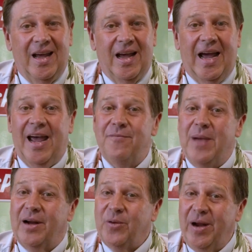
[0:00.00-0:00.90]
I have
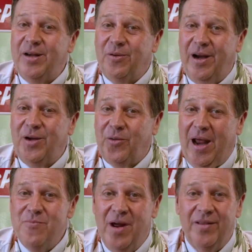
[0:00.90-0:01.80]
my
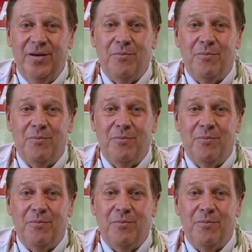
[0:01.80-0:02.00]
great-great-grandmother,